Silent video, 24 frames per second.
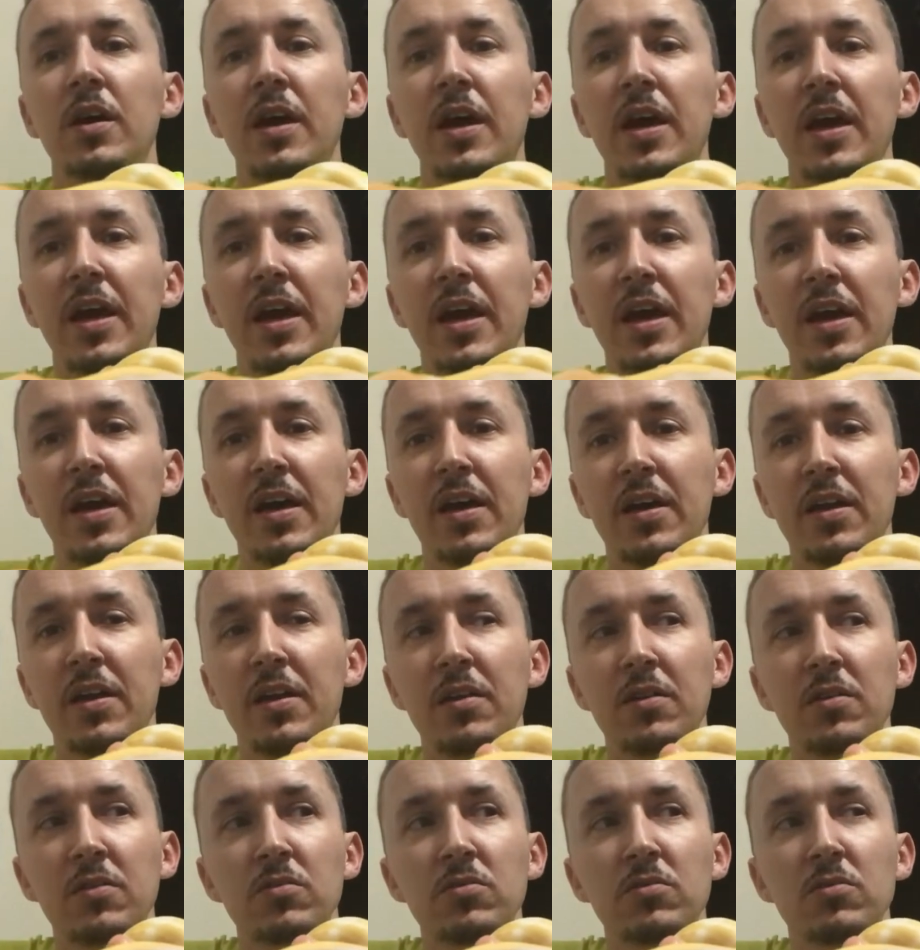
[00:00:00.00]

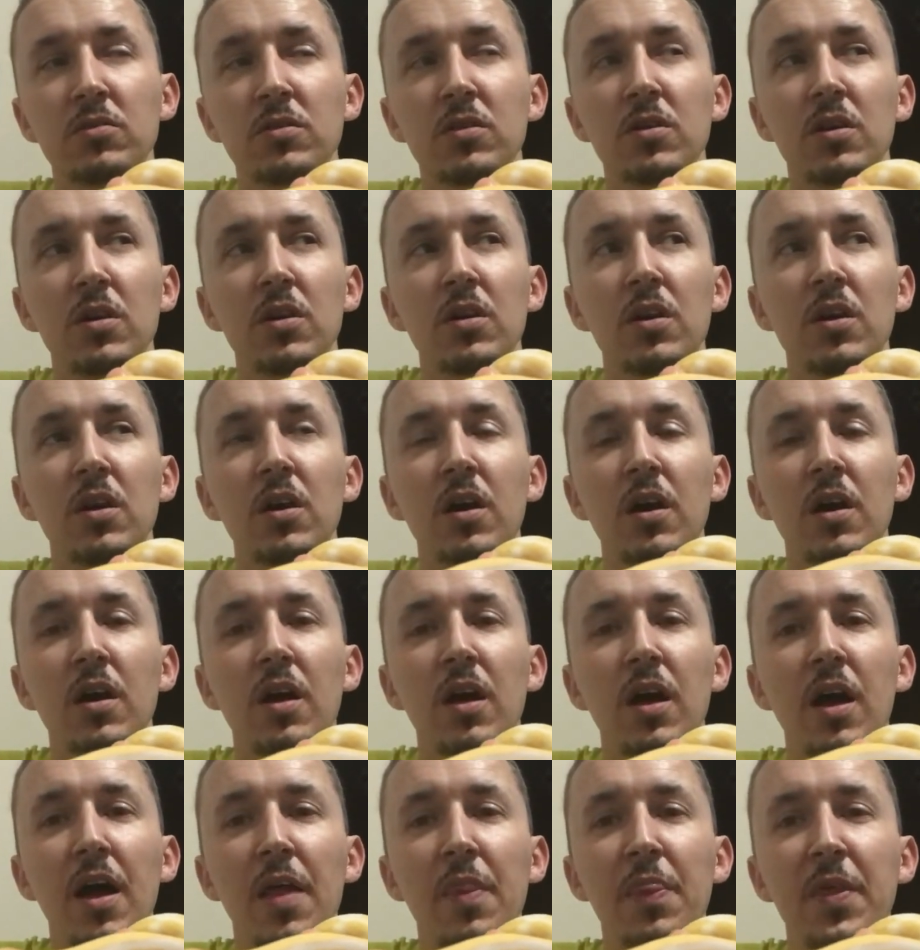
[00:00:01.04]
And
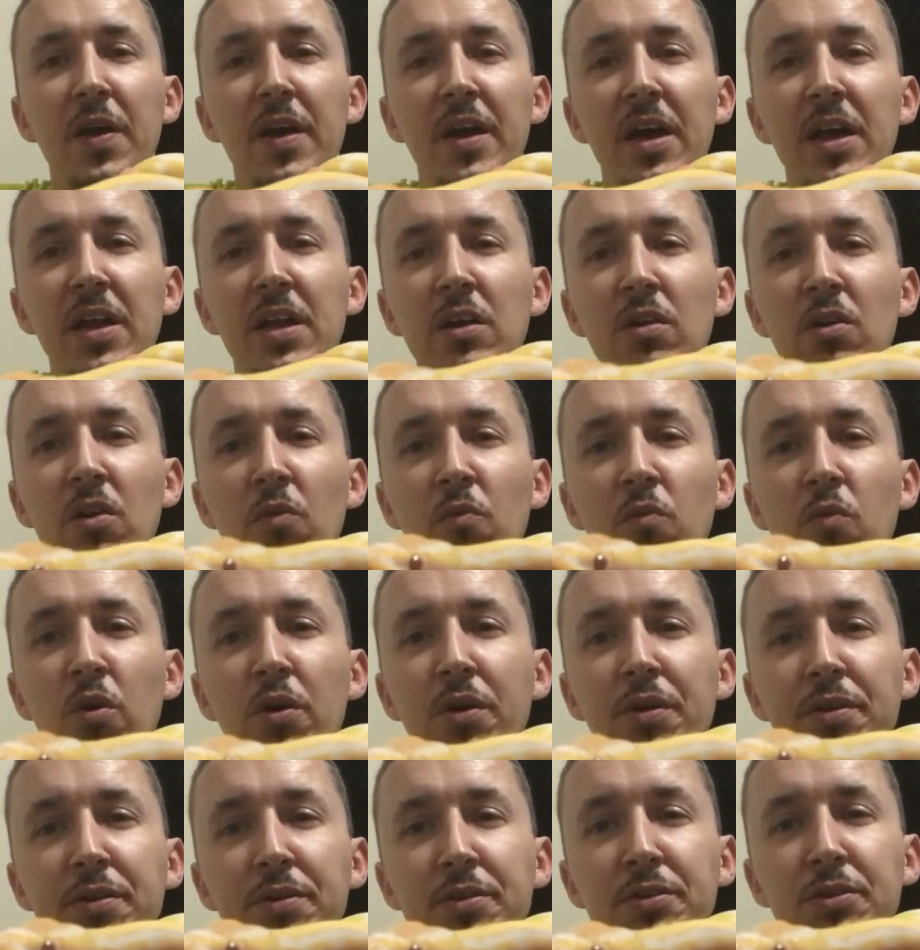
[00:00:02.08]
I think I know of
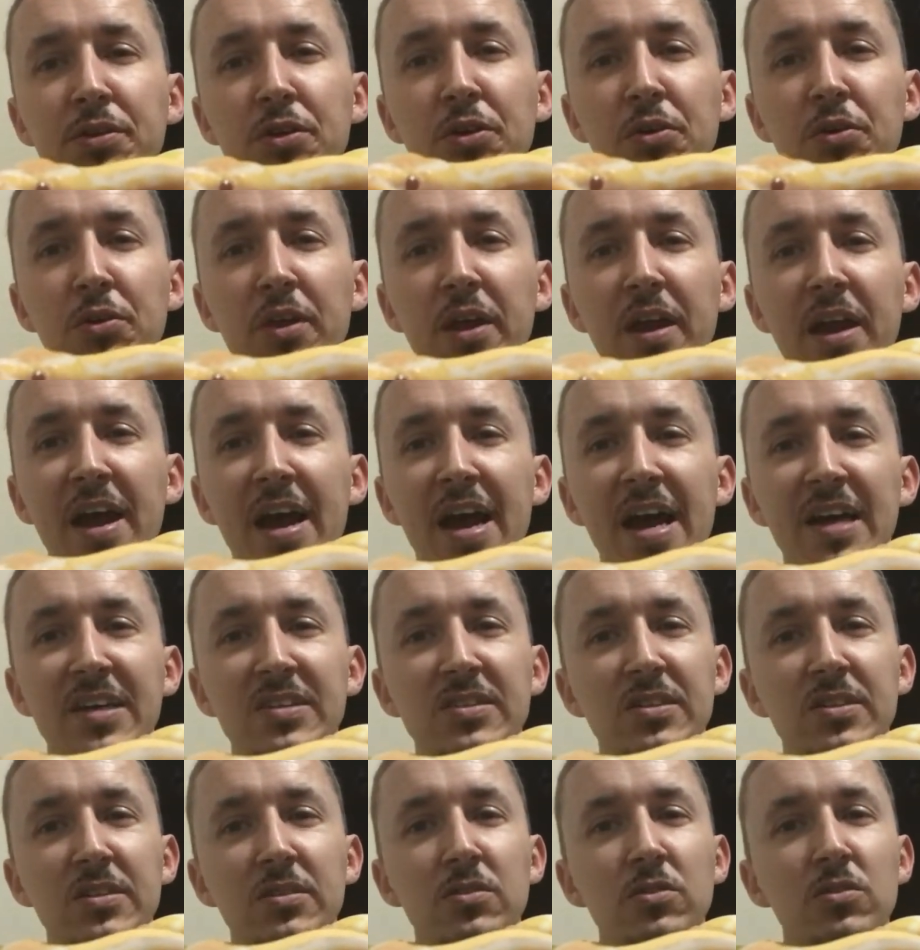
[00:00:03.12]
one or two that
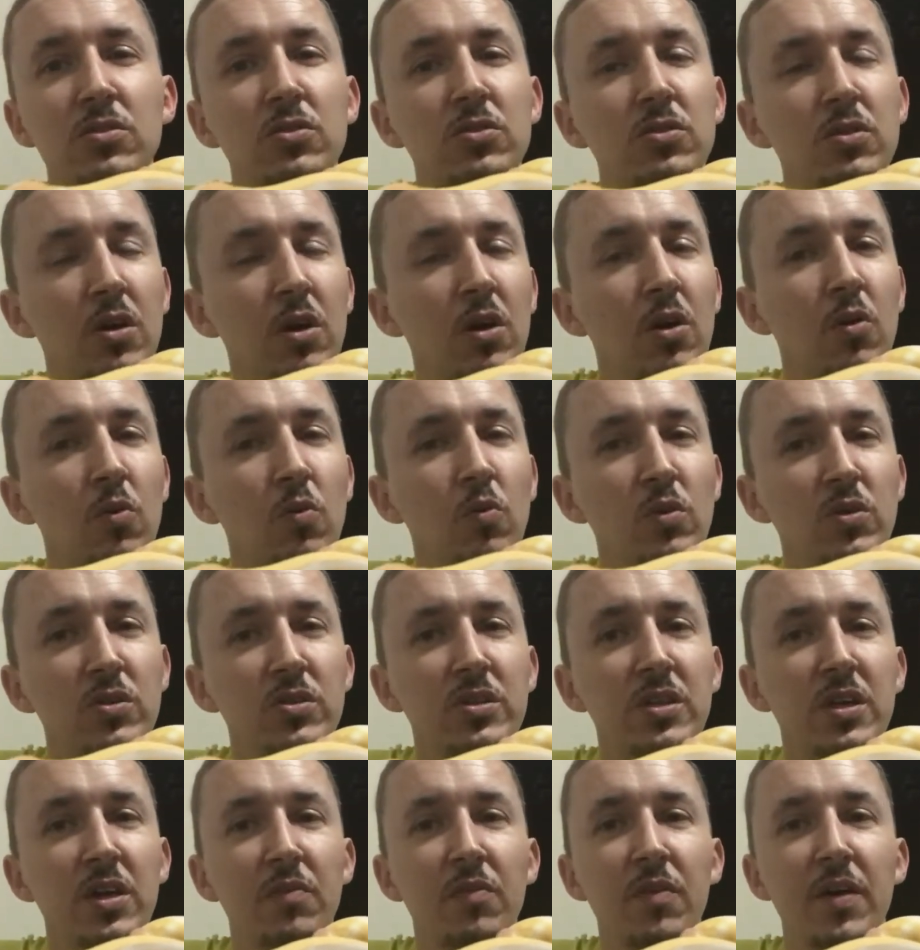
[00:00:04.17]
hasn't, so we'll
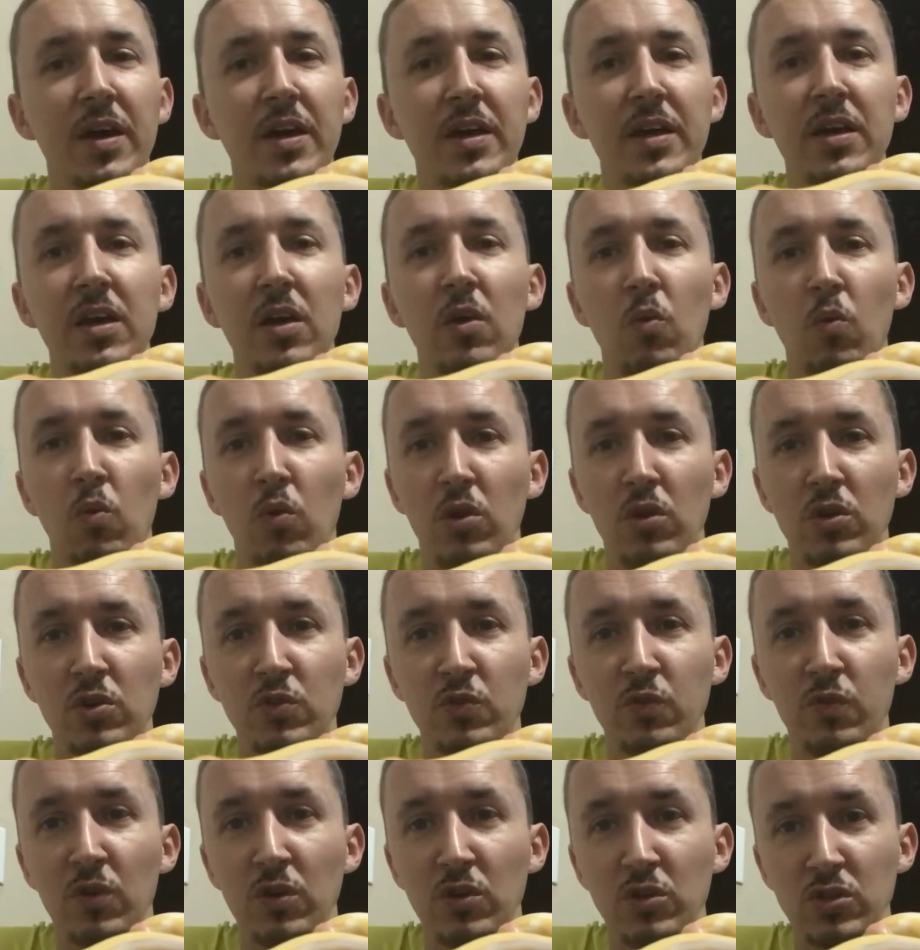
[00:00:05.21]
see if I can get a world's
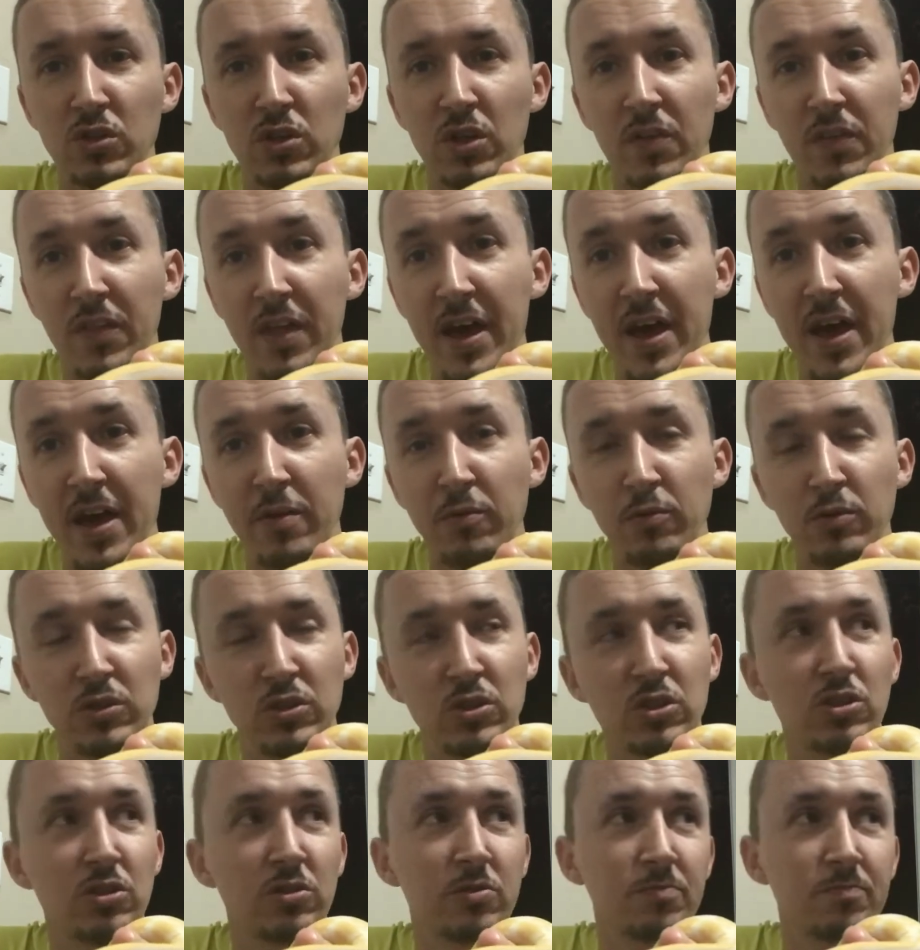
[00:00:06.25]
first on that,
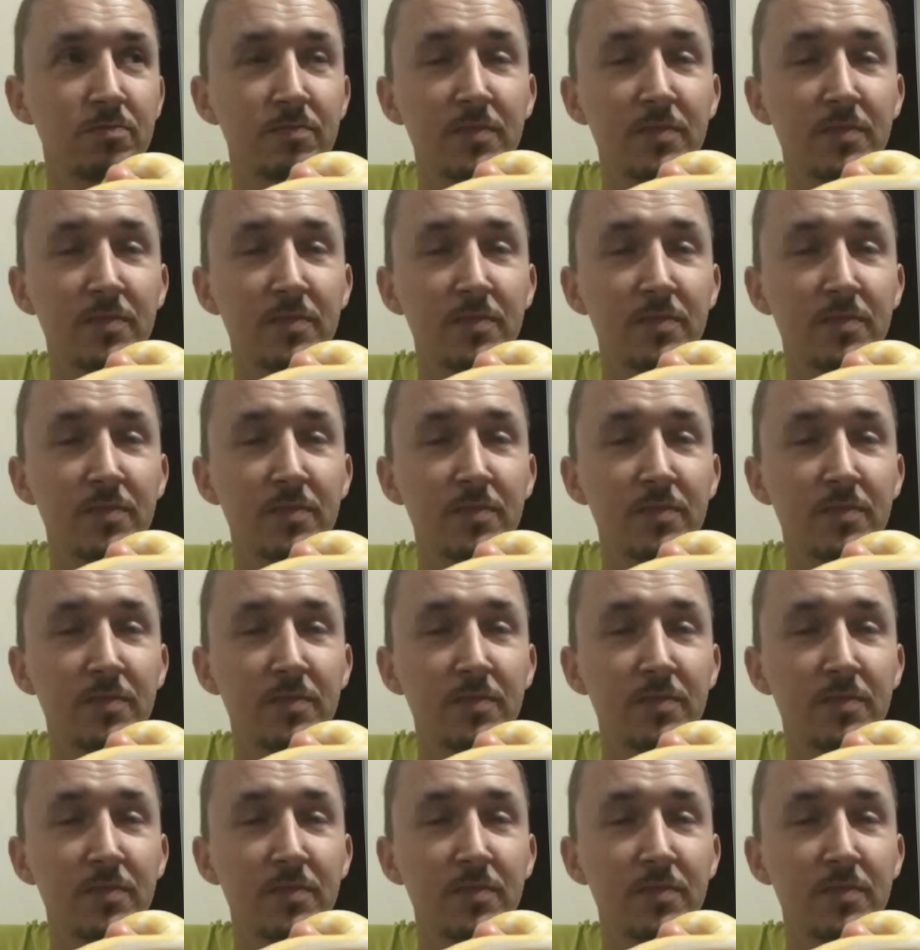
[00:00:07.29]
which